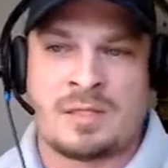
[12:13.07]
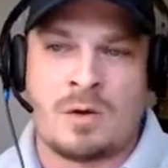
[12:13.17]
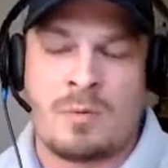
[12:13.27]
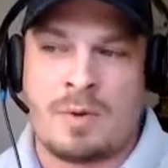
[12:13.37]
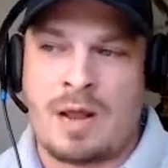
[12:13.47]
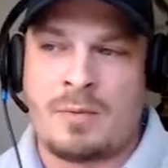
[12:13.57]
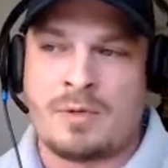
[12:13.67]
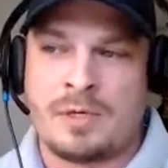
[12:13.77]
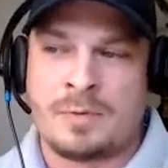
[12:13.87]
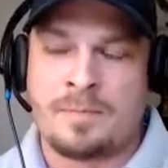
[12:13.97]
So what I
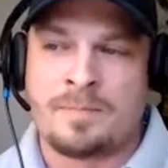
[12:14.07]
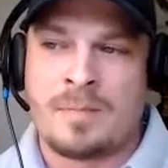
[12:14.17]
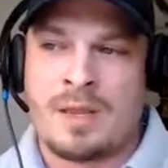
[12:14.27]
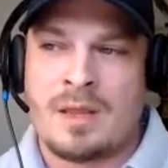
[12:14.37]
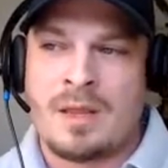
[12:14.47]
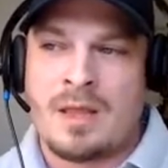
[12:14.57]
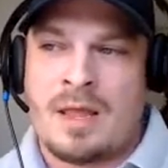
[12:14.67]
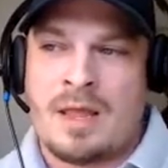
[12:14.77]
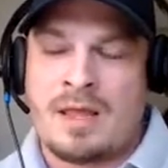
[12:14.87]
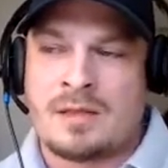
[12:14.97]
would do
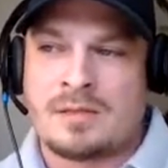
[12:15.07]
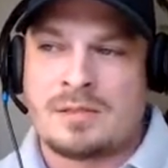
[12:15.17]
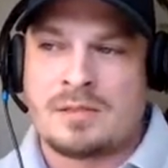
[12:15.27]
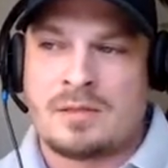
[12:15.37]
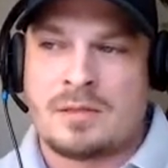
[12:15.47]
is,